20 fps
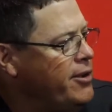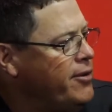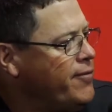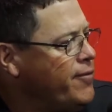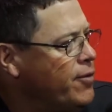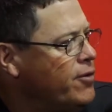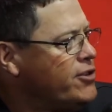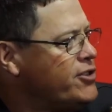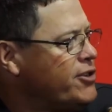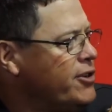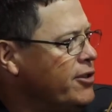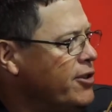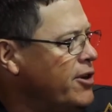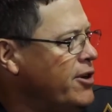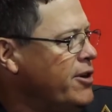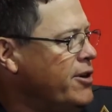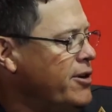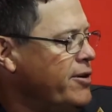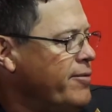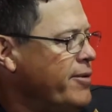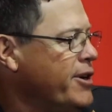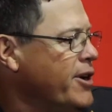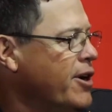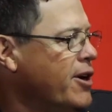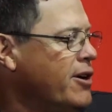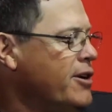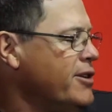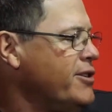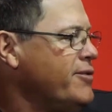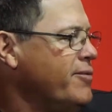you're forced to learn,
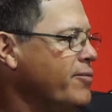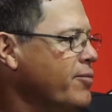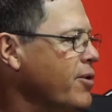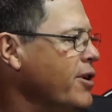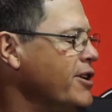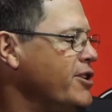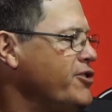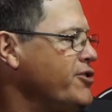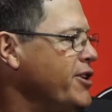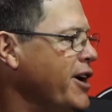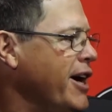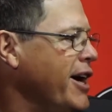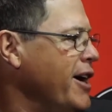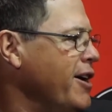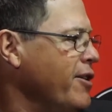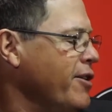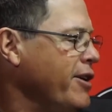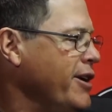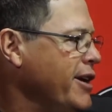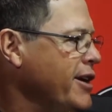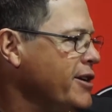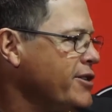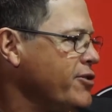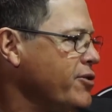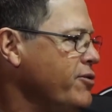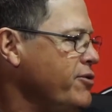regardless of what style it is,